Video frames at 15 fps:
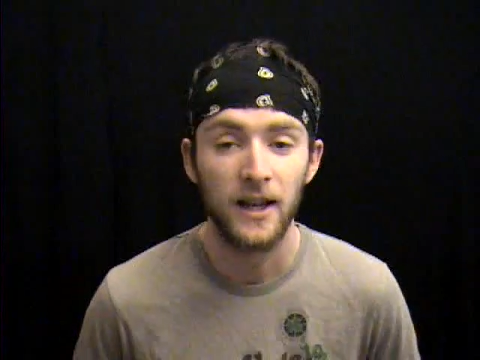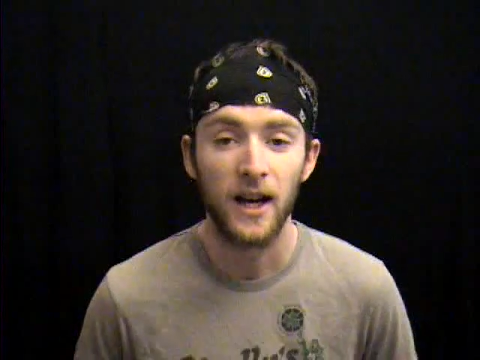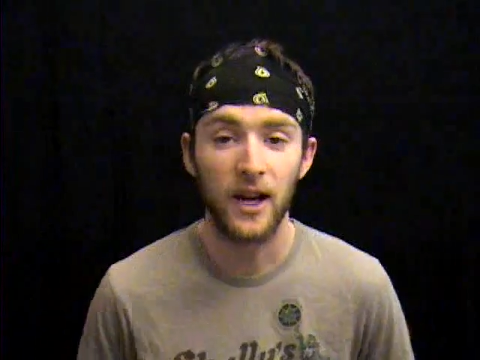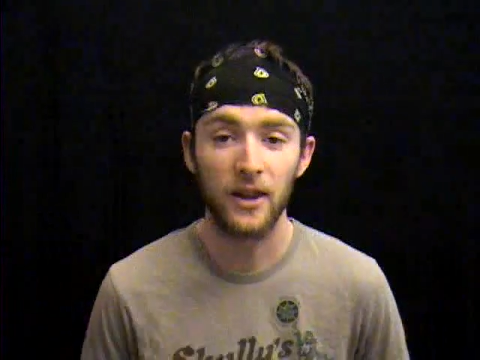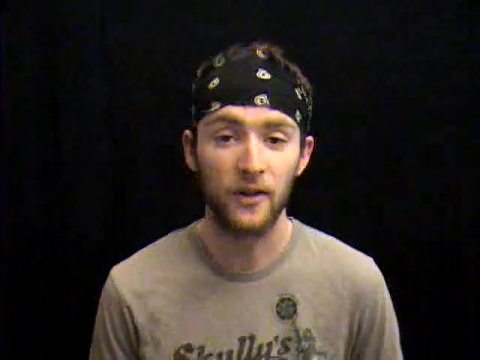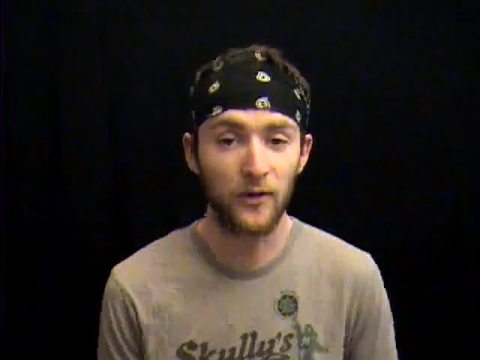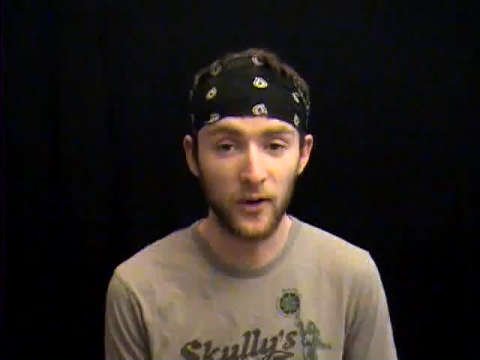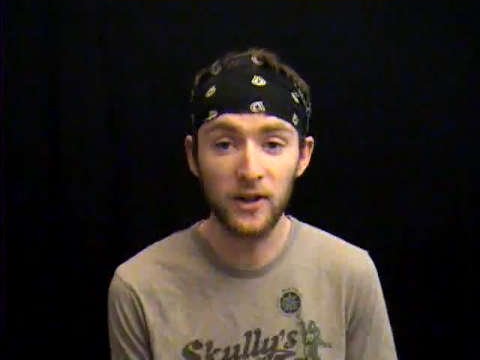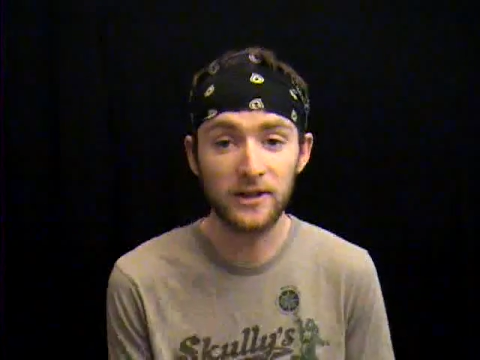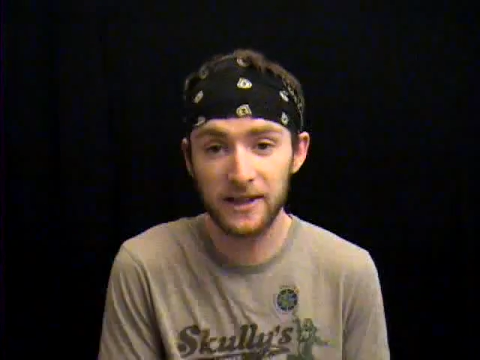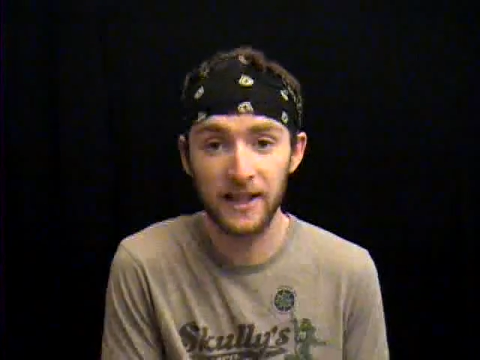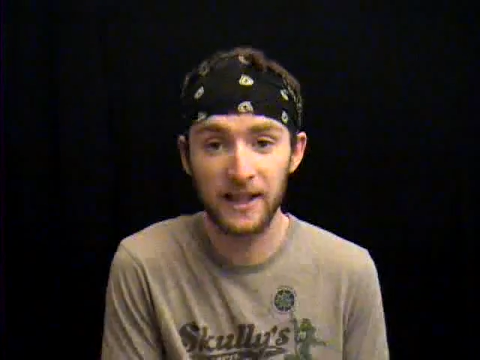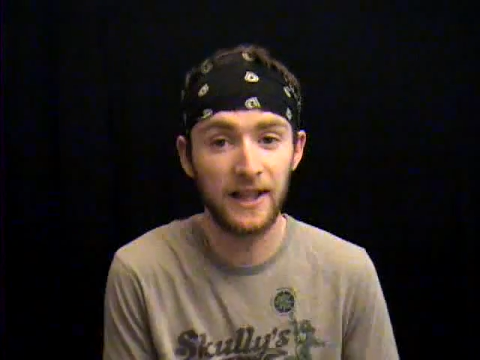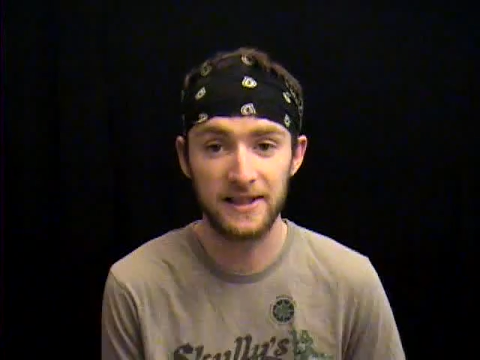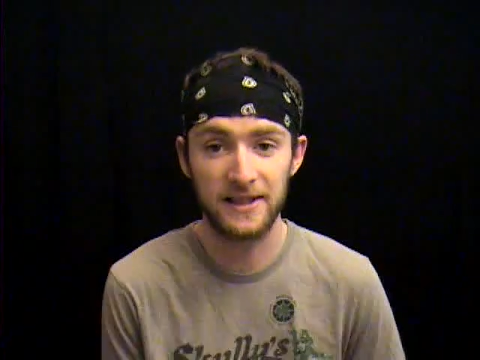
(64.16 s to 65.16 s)
The first
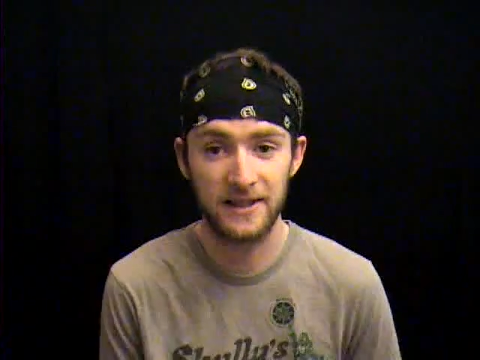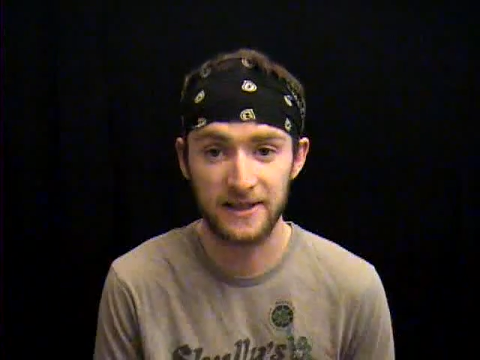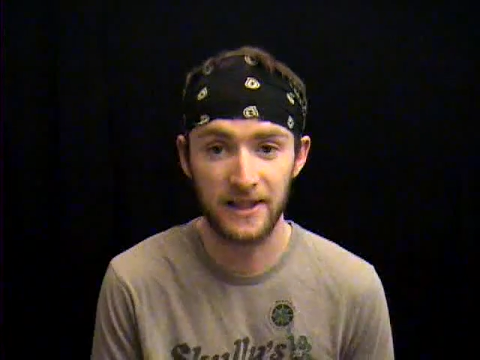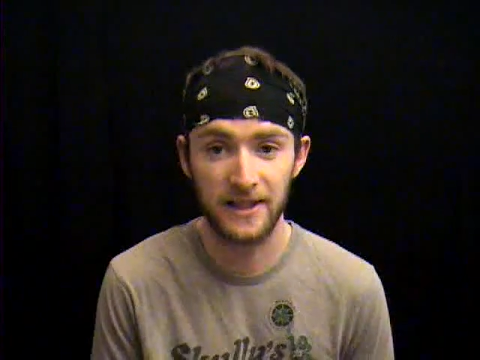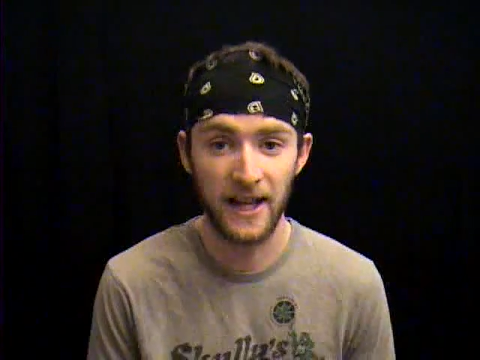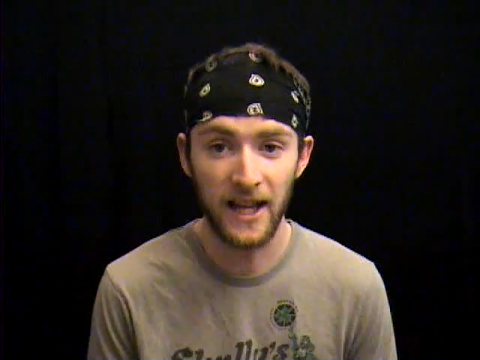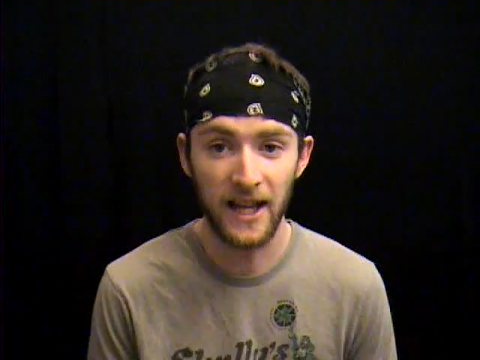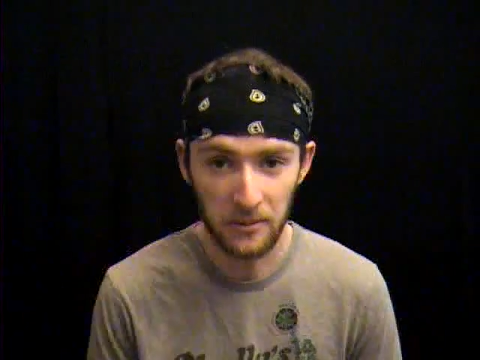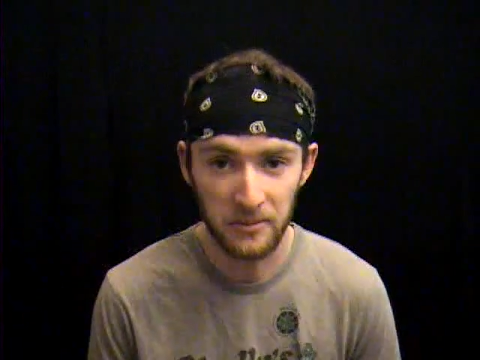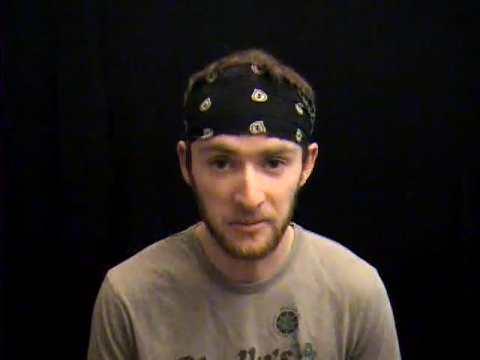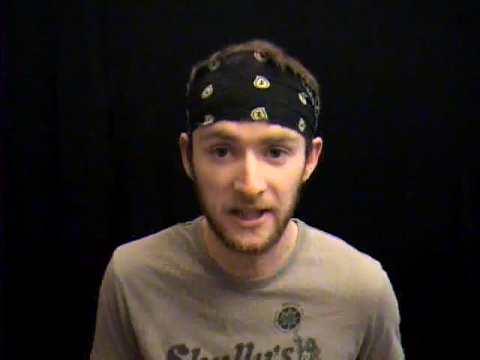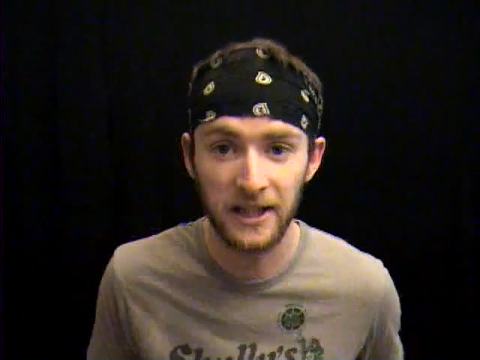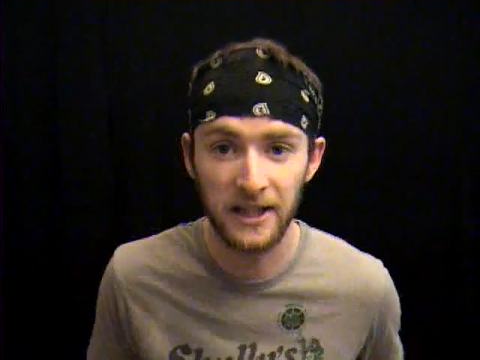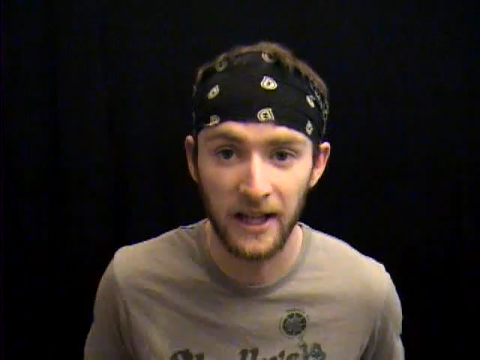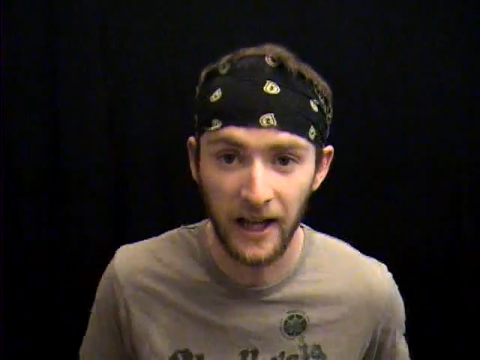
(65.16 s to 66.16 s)
thing is just the name,
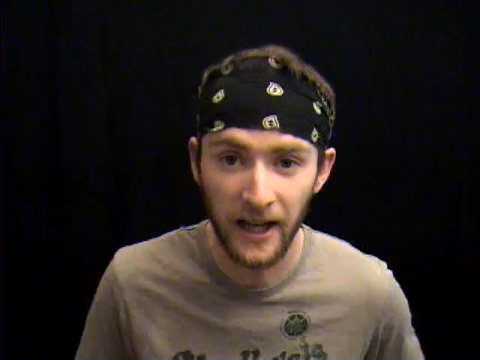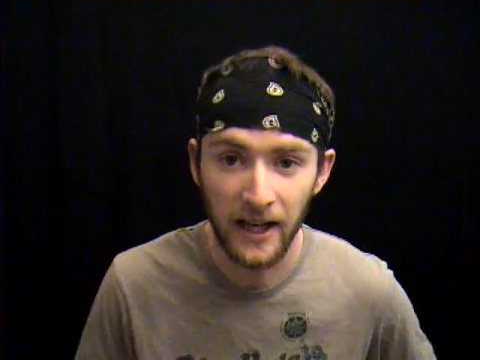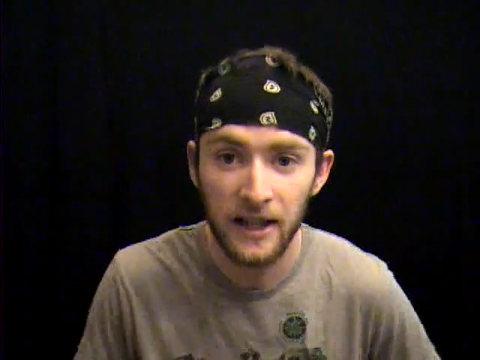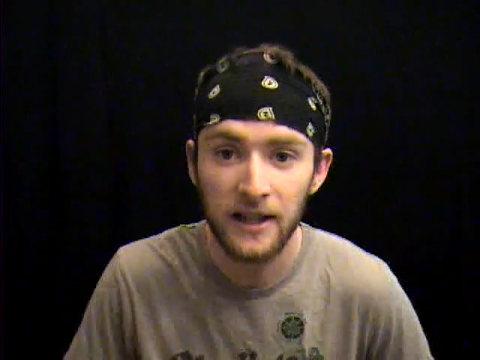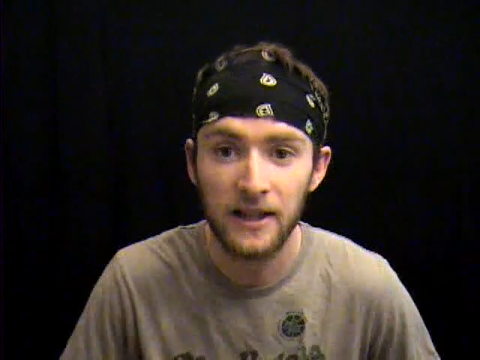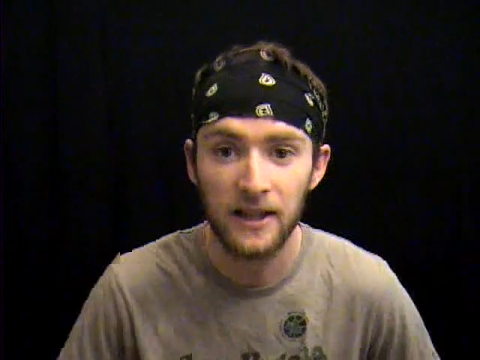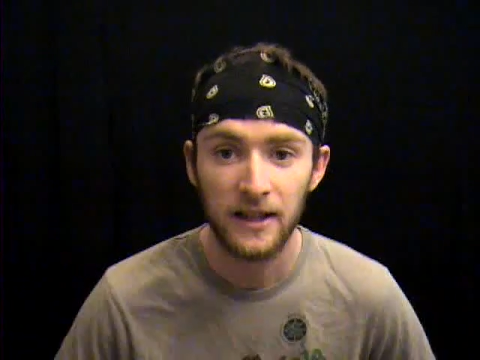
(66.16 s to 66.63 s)
TNA.